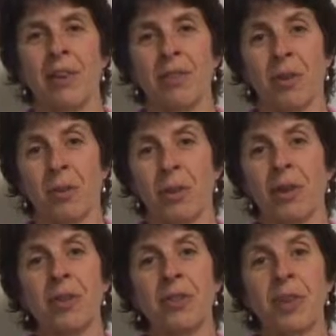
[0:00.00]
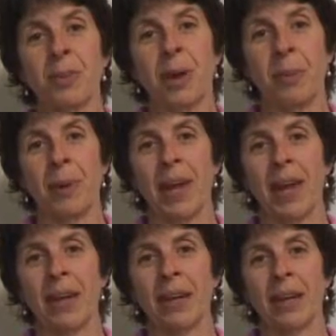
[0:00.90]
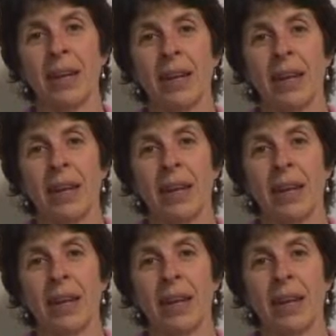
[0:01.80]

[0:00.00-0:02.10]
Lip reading: for reducing my pain